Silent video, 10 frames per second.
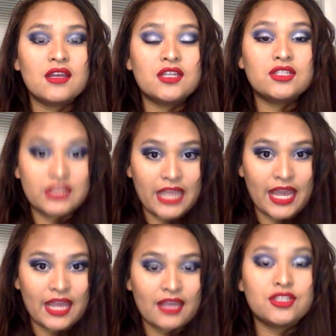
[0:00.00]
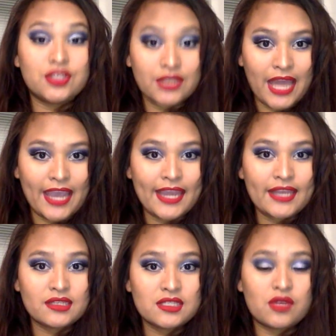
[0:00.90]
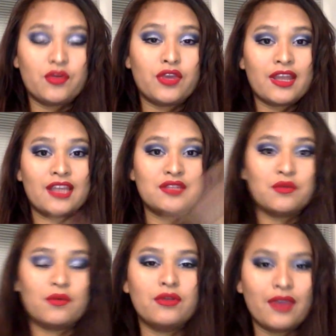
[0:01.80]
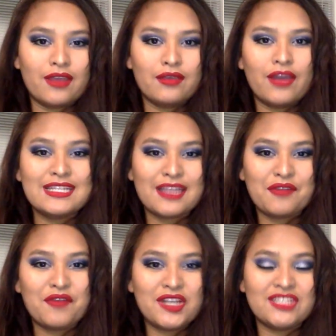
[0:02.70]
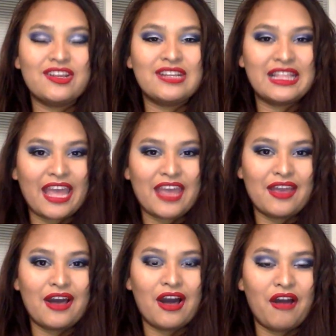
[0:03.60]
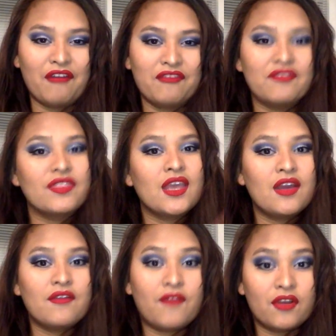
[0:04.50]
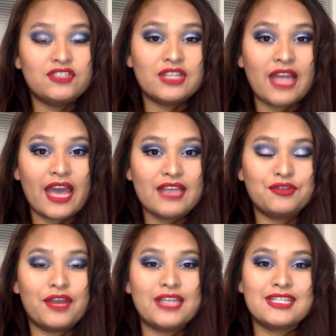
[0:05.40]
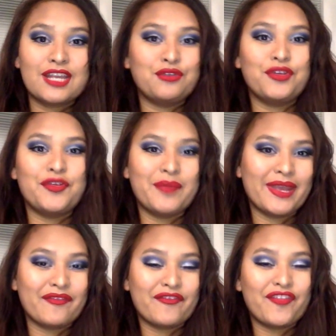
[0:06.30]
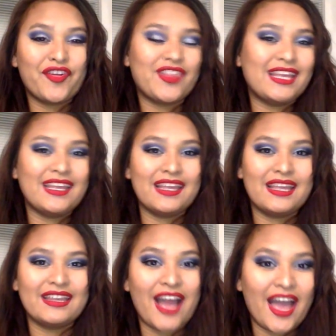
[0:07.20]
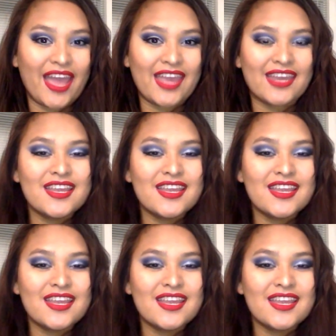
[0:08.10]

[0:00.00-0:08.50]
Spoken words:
tonight. So you guys can watch it on the day of 4th of July. So you guys can do your makeup for the night